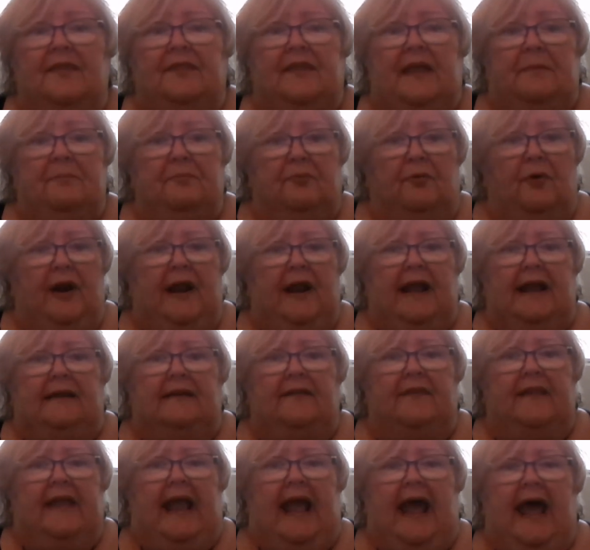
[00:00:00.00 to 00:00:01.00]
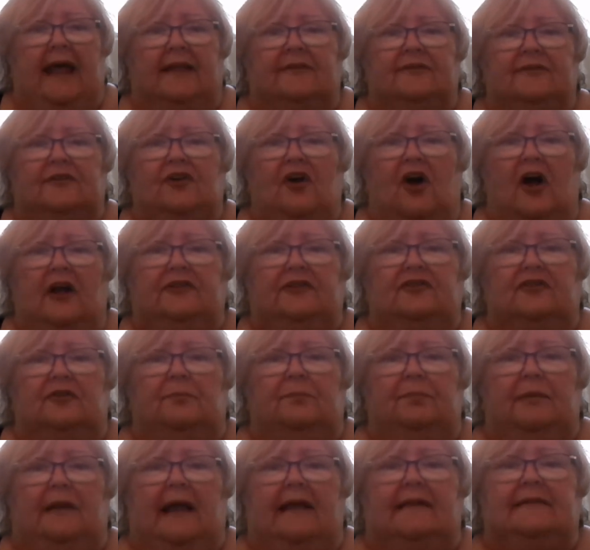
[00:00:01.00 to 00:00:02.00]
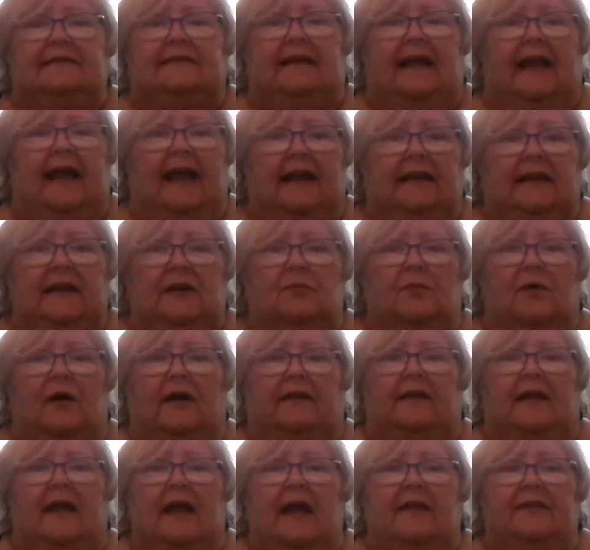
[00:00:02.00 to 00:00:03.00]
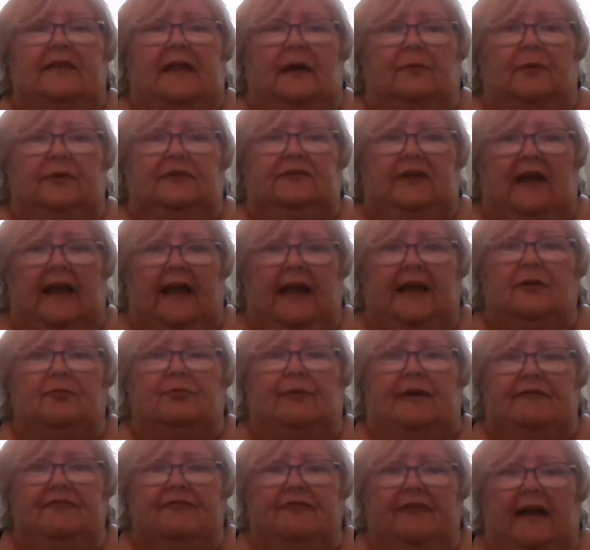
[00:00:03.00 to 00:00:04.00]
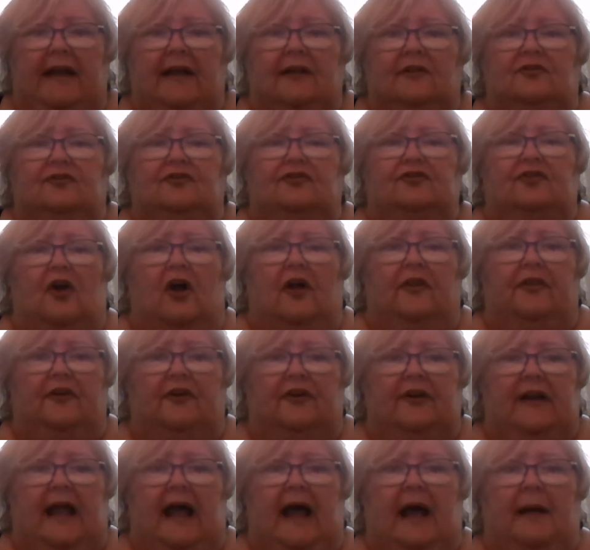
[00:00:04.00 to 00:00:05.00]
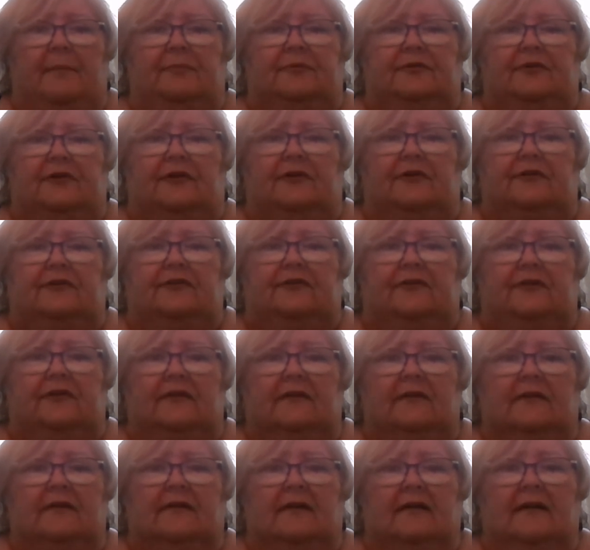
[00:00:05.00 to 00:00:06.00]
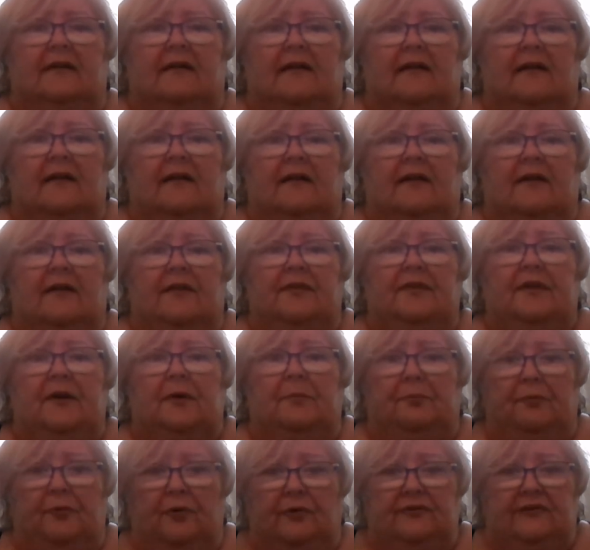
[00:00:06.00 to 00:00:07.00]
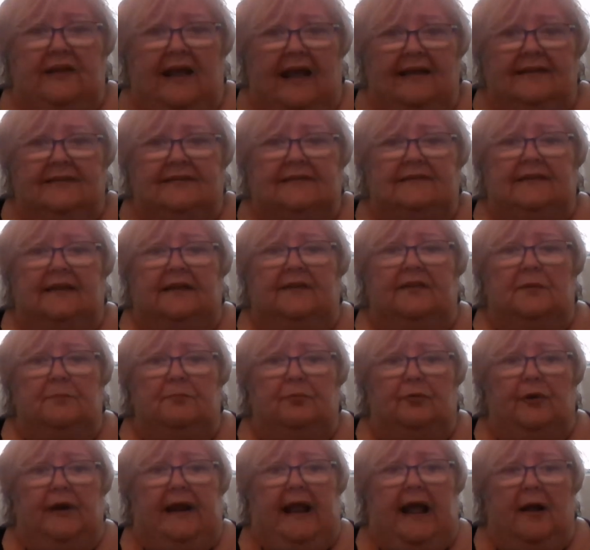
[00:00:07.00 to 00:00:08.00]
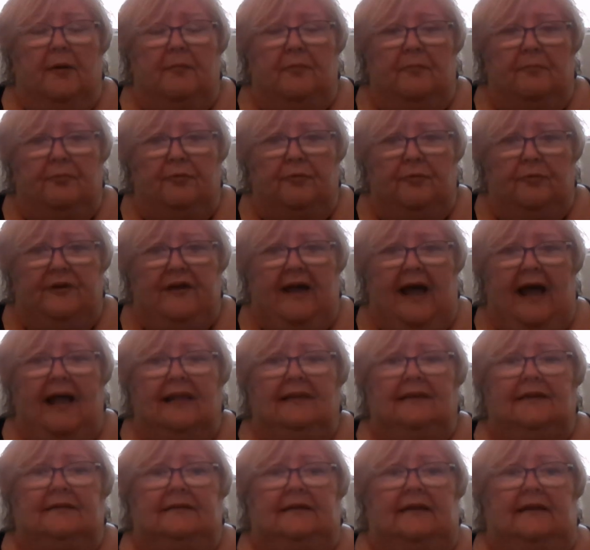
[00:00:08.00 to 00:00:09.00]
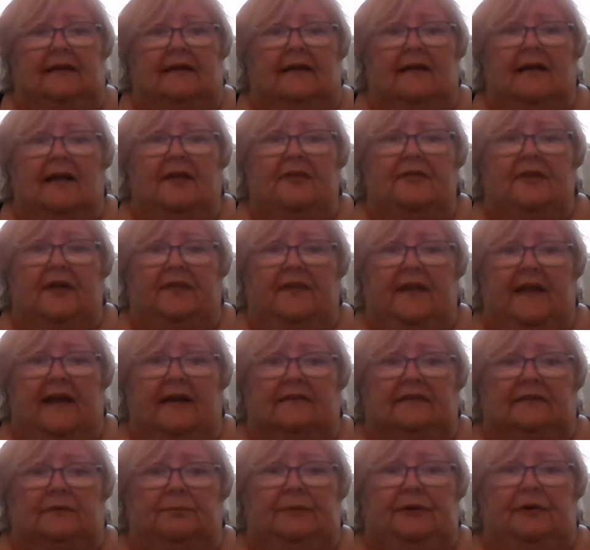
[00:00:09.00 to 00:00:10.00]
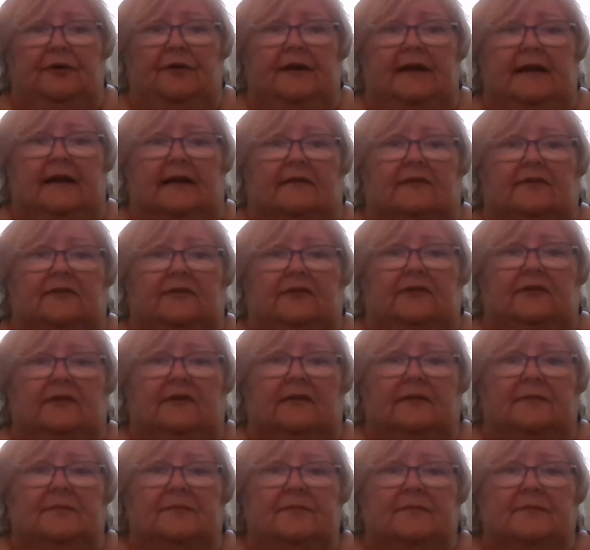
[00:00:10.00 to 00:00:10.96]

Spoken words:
They prayed and they asked God to bless anyone that would take revenge on their captors. They're protesting the brutality that they experienced.